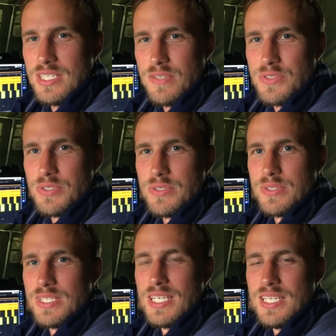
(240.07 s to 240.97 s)

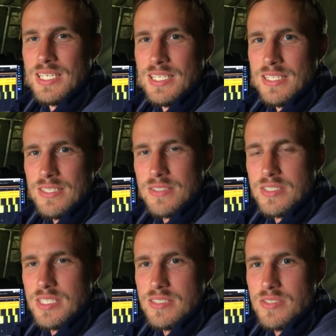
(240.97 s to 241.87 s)
afternoon
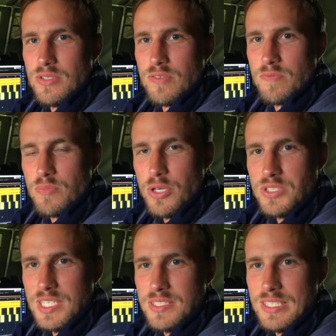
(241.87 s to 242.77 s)
consists of
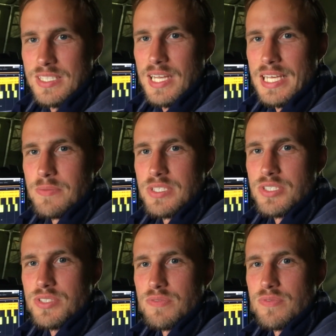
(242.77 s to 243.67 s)
processing the
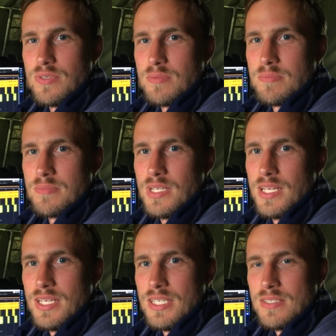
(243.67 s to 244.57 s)
language from
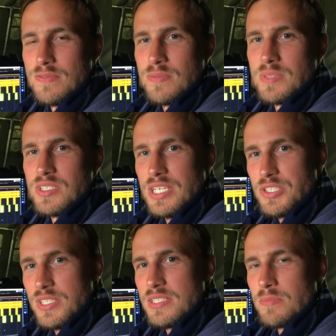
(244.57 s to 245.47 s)
the
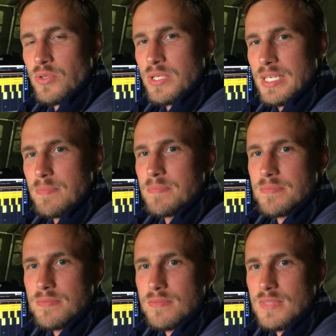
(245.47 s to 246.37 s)
session in the
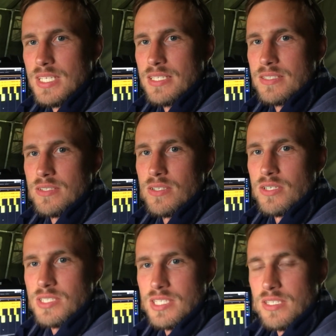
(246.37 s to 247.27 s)
morning and
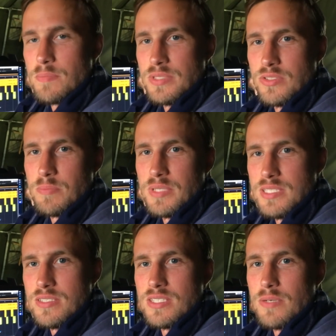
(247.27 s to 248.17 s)
cutting it up into
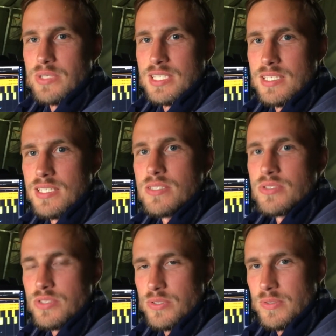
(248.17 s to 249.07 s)
pieces that we can listen
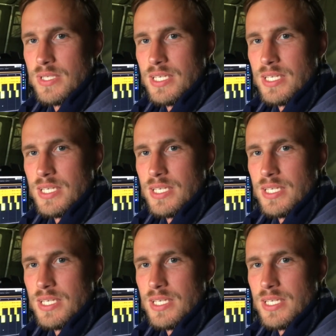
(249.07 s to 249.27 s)
to,